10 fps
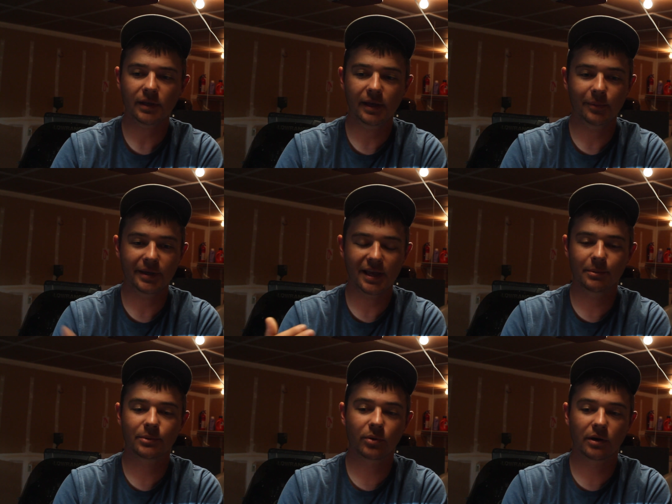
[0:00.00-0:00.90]
and we
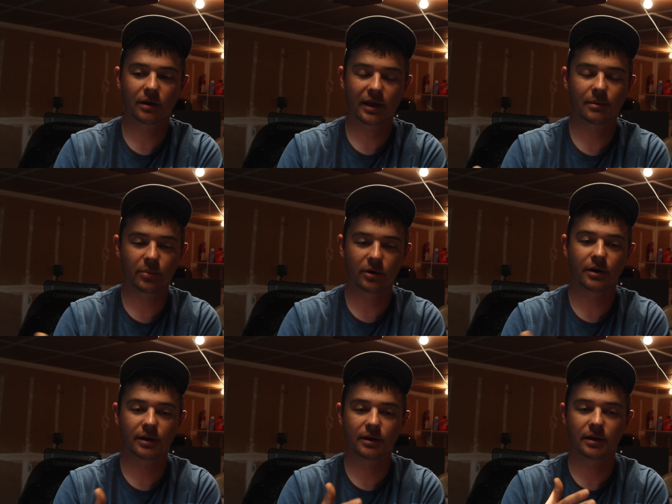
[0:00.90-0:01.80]
came
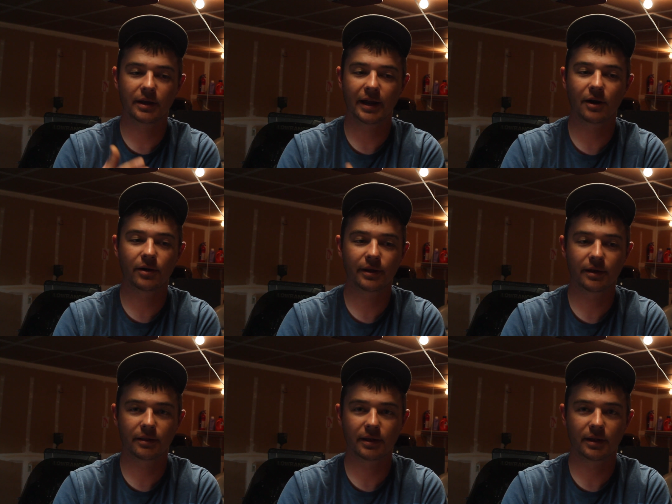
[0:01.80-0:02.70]
upon an
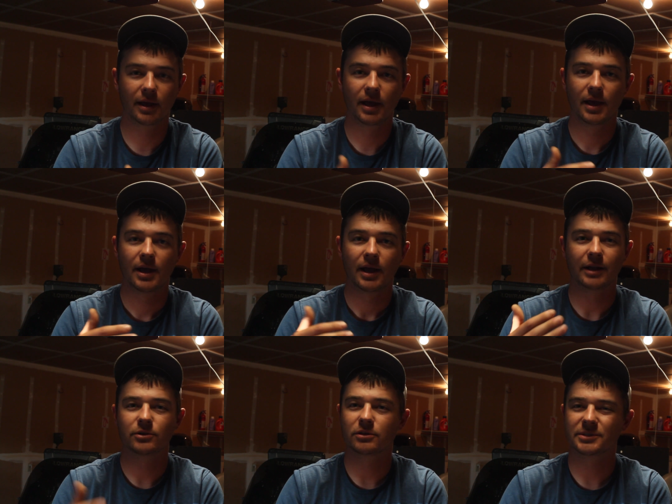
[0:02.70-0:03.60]
area that
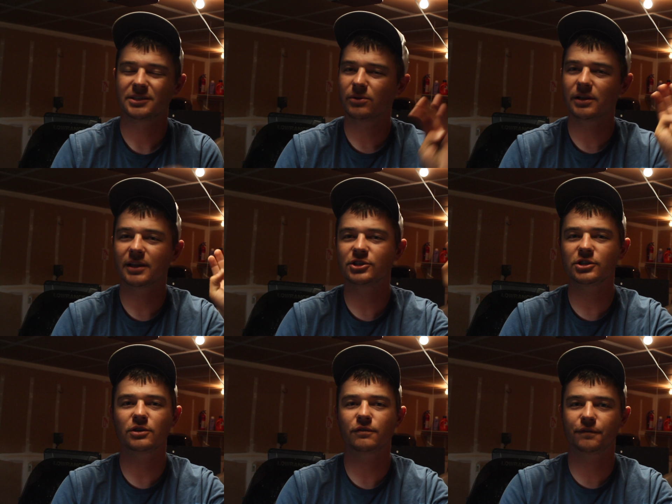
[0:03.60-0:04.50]
I told him, I said, you know what, let's
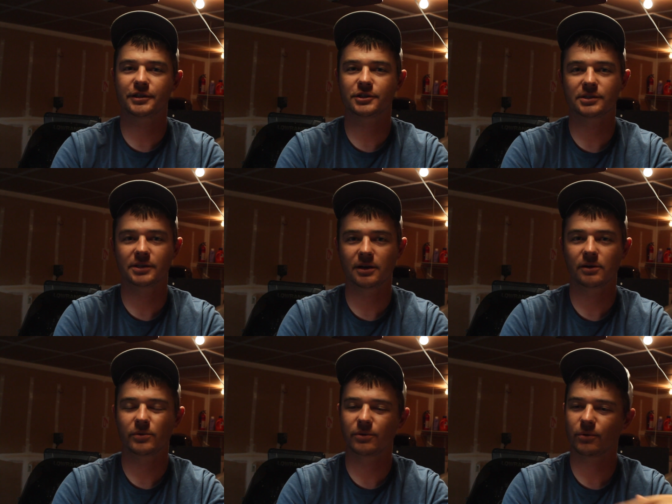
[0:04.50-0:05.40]
just go fish this
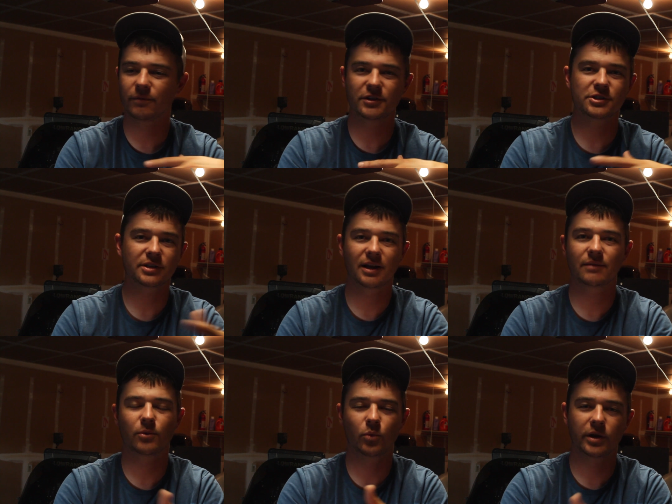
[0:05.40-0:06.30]
area. We were fishing kind
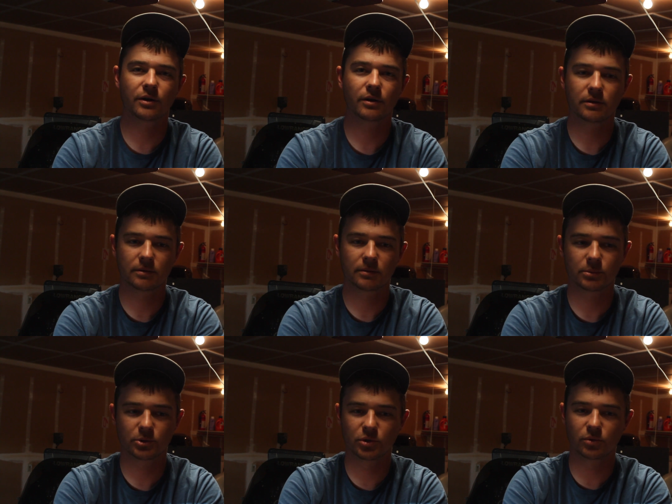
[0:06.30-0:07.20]
of a weird
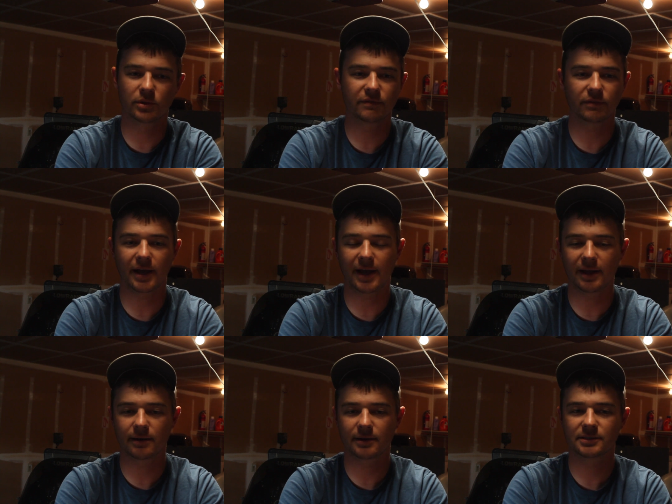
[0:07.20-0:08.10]
tule
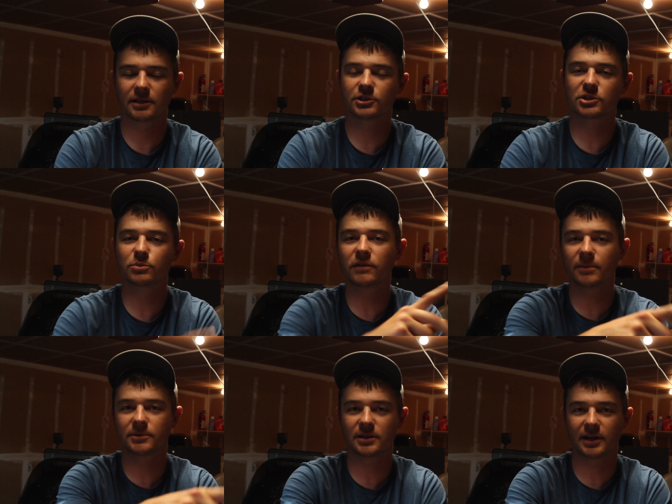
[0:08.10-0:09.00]
flat. So let's just move
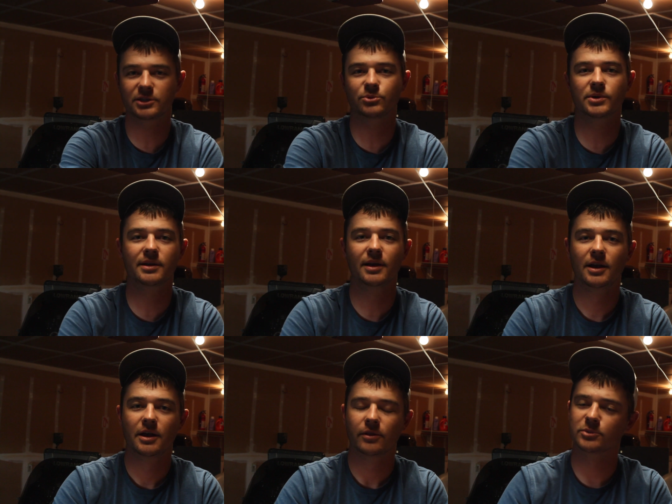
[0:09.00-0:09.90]
up to the next one.
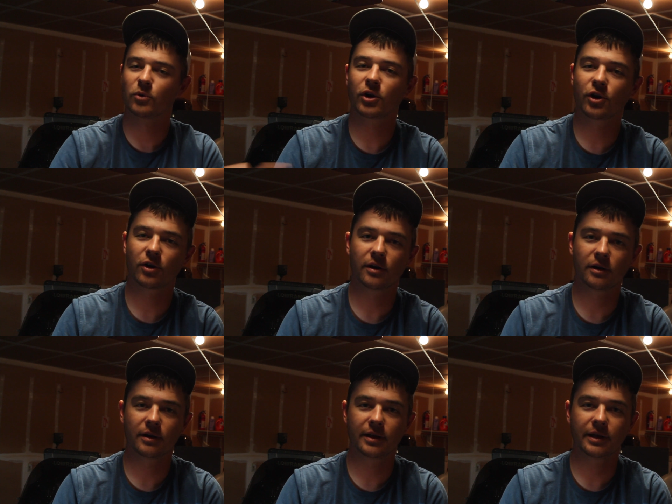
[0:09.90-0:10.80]
There's more current
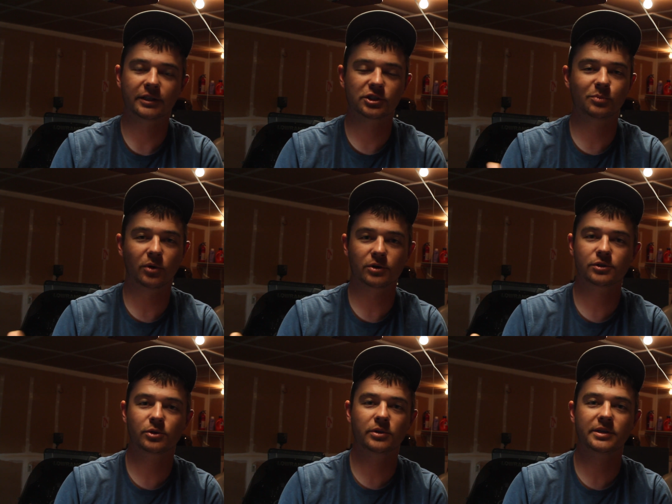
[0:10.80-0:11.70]
on it, it's sparse
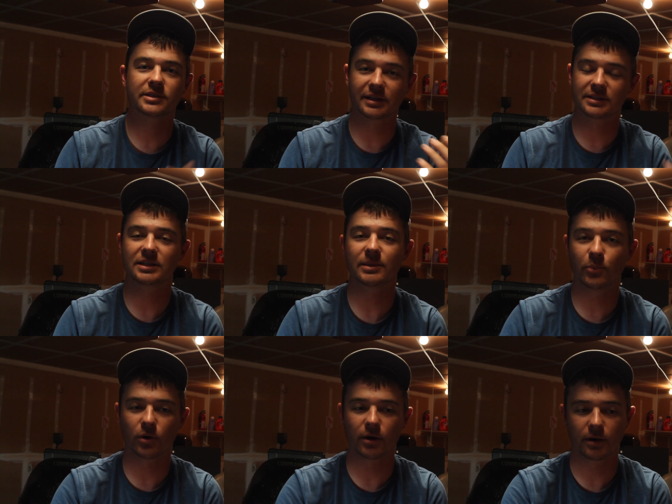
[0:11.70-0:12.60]
tules, and it's deep
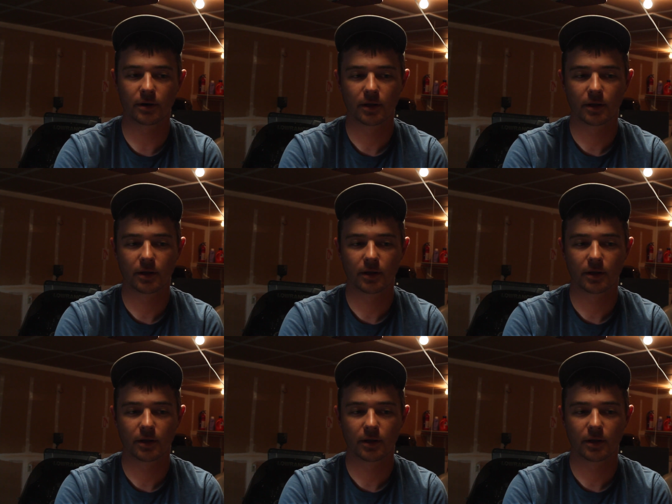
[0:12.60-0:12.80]
water.